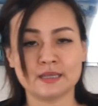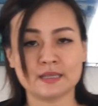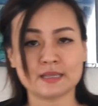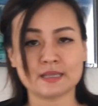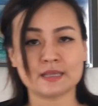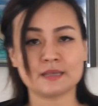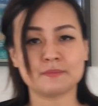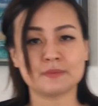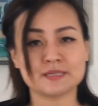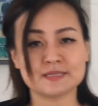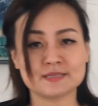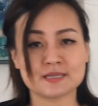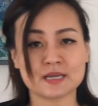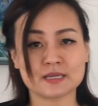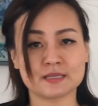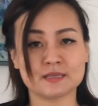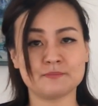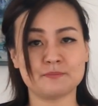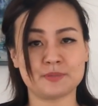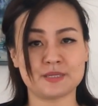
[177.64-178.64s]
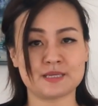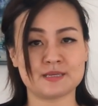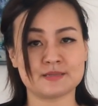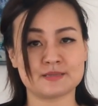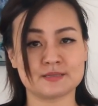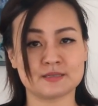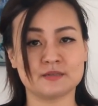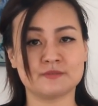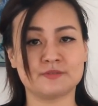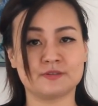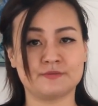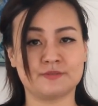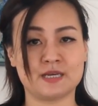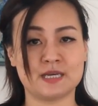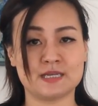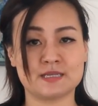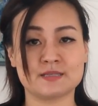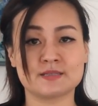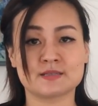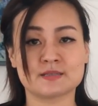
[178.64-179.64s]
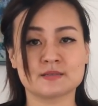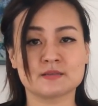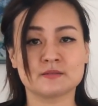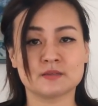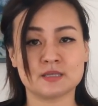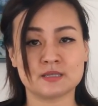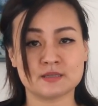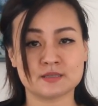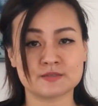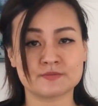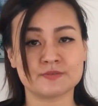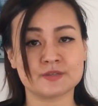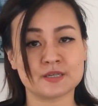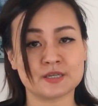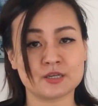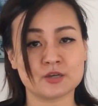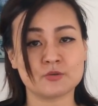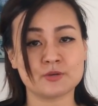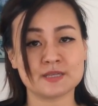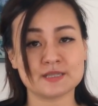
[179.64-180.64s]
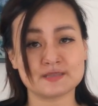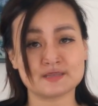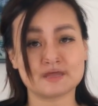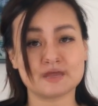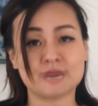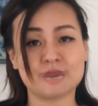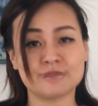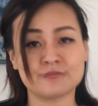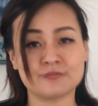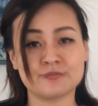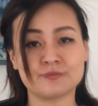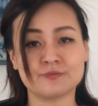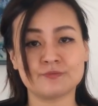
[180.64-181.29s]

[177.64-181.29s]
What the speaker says: And my second piece of advice in this video is that